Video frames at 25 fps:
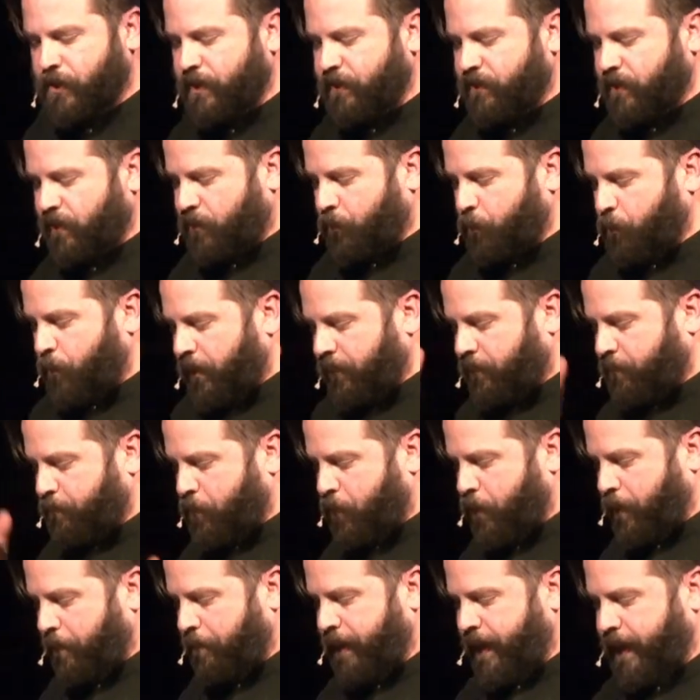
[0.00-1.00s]
Jesus once
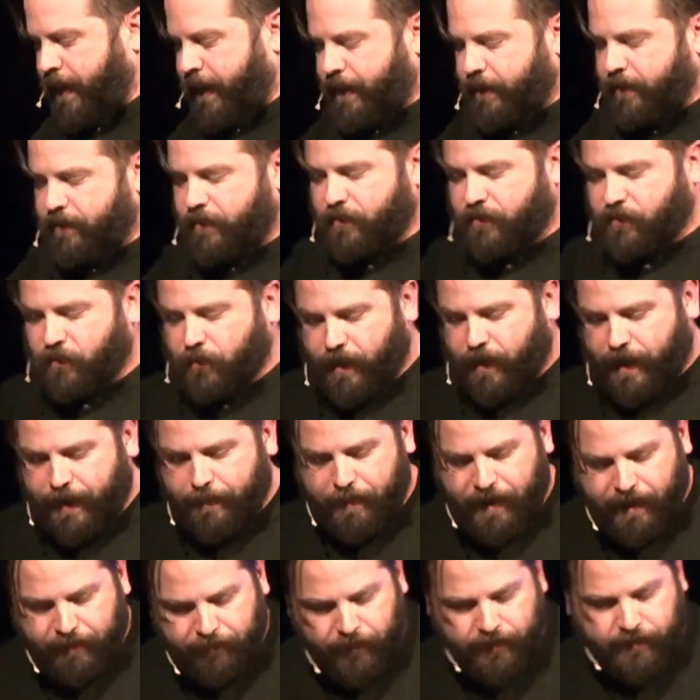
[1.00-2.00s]
more began to
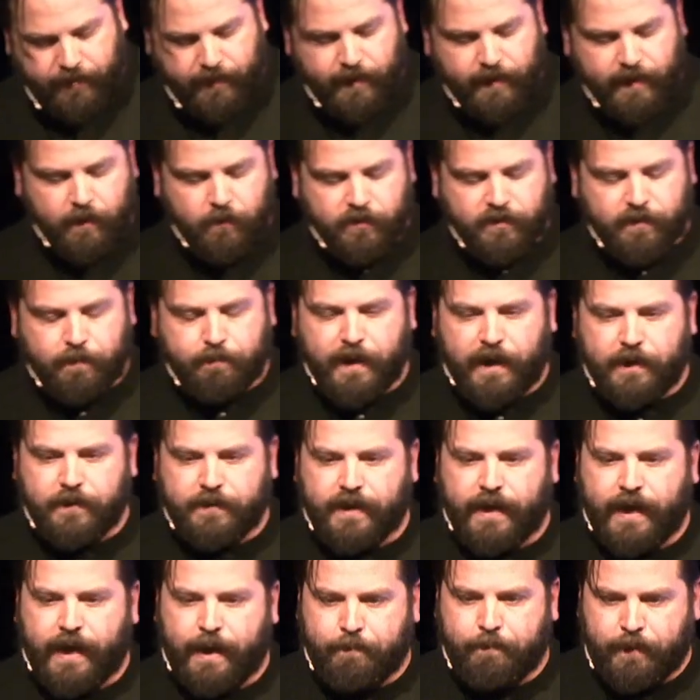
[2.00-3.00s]
describe everything that was
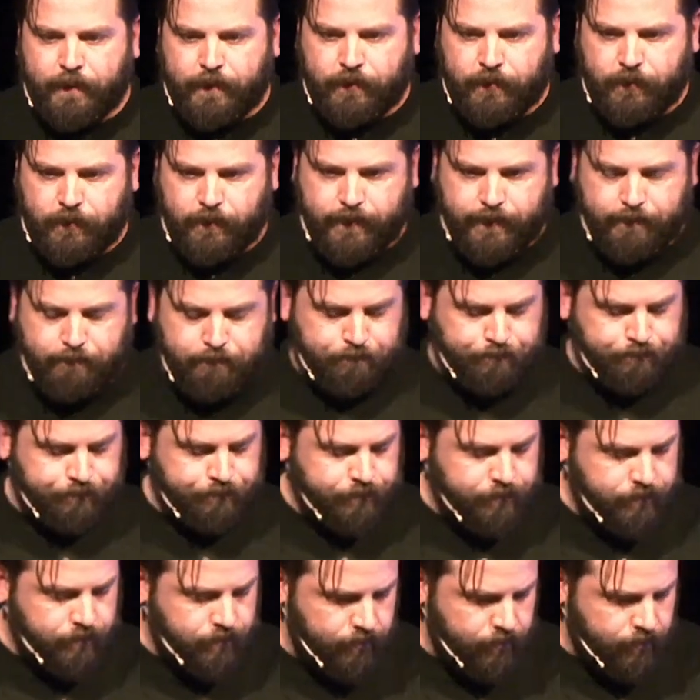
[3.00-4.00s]
about to happen to him.
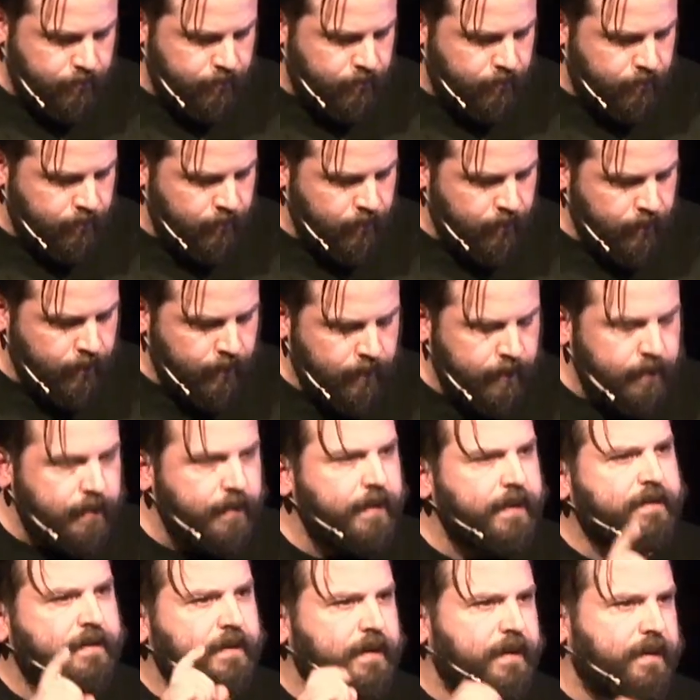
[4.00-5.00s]

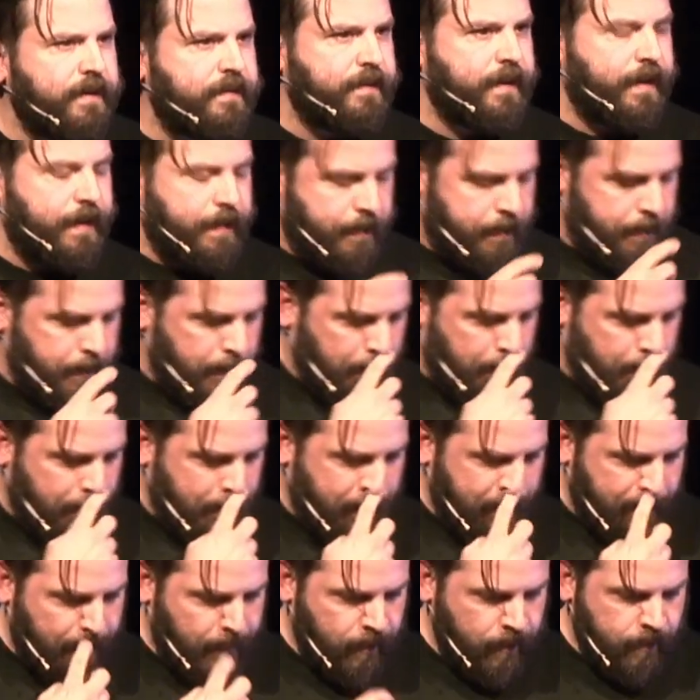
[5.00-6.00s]
Listen, he said,
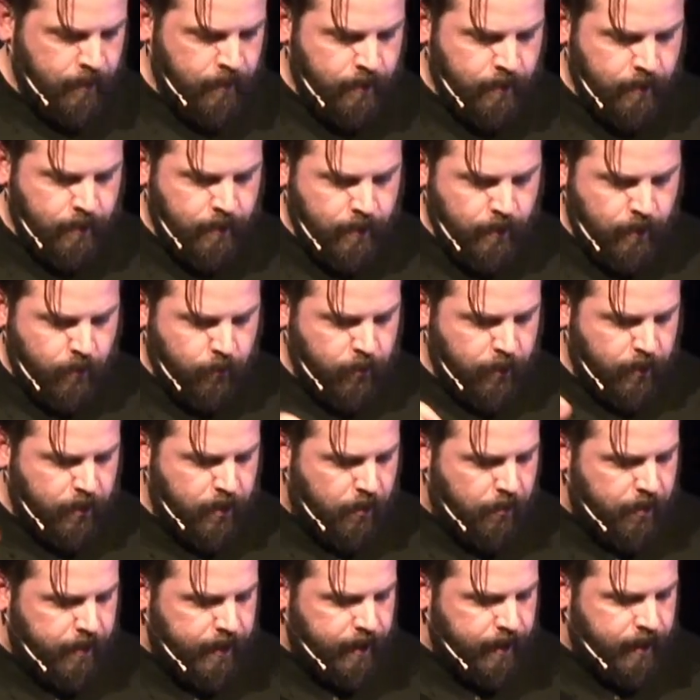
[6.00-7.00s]
We're
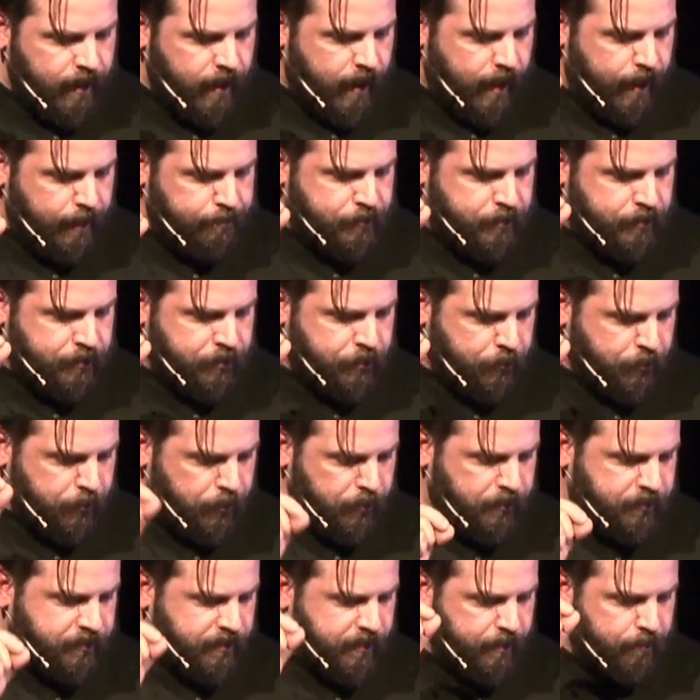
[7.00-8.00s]
going up to
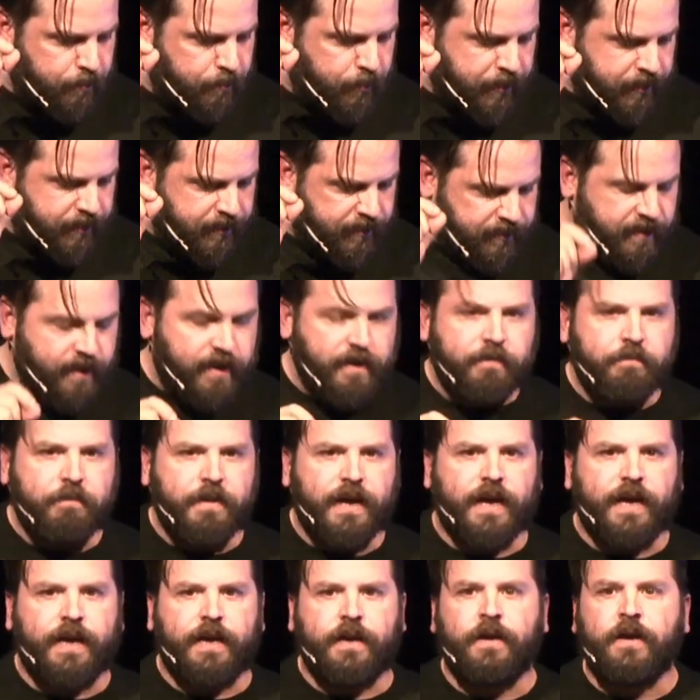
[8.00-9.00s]
Jerusalem where the Son of
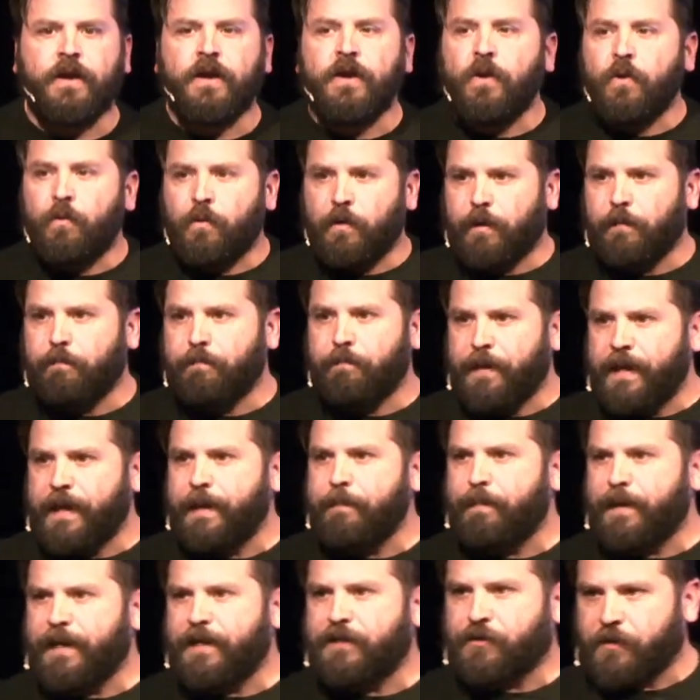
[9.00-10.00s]
Man will
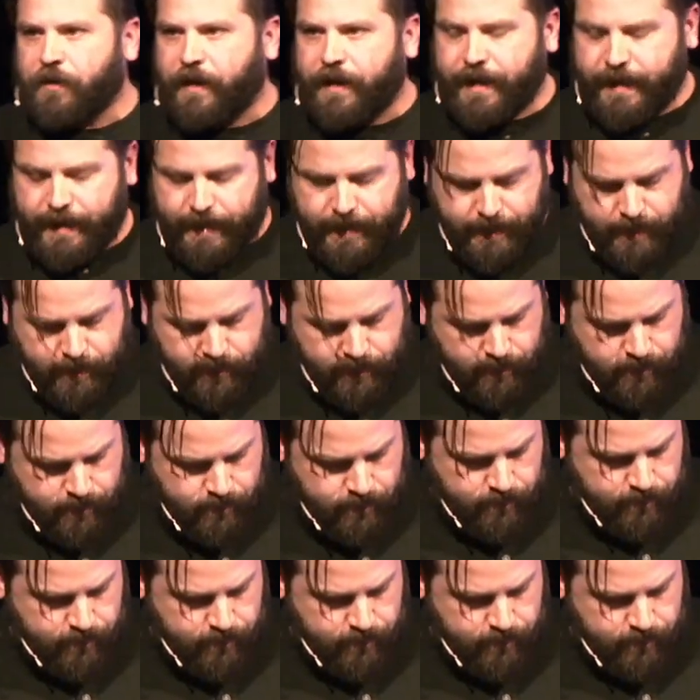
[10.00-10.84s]
be betrayed